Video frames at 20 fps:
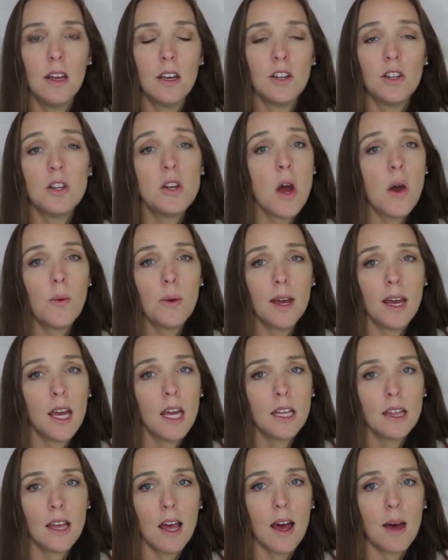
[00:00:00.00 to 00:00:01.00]

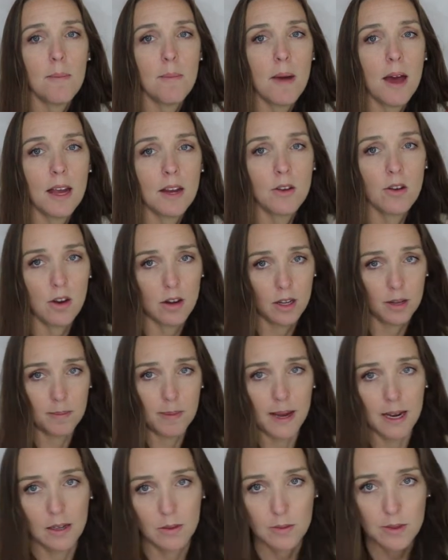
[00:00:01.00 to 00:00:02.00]
knowing that my chronic
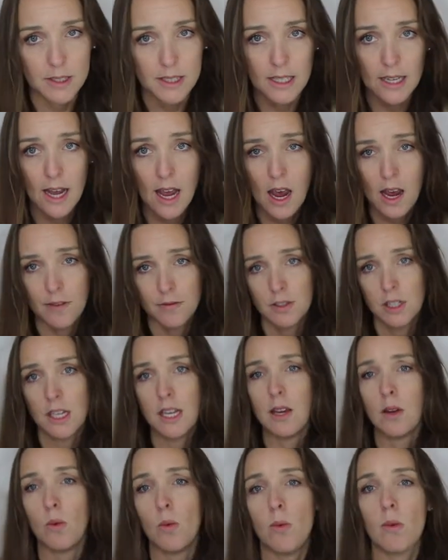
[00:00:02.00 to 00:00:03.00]
pain was going to have to
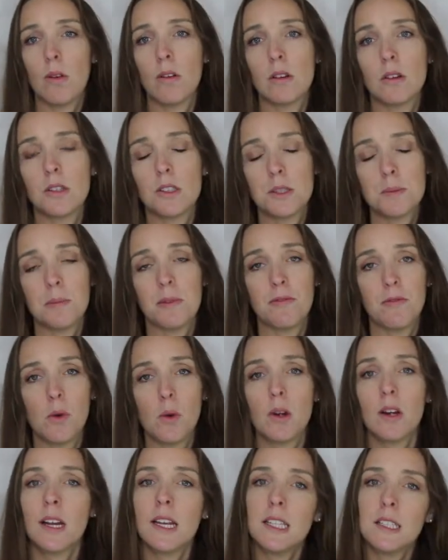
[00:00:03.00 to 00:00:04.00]
get worse
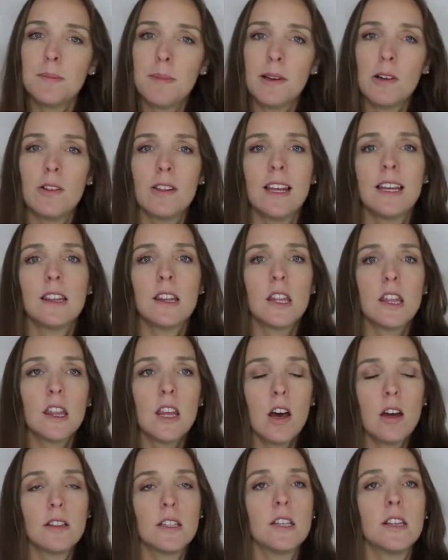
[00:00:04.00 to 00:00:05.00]
before it gets better. Like the
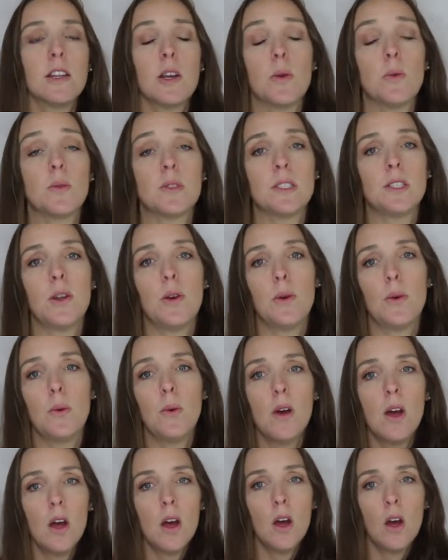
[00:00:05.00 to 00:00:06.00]
thought there was no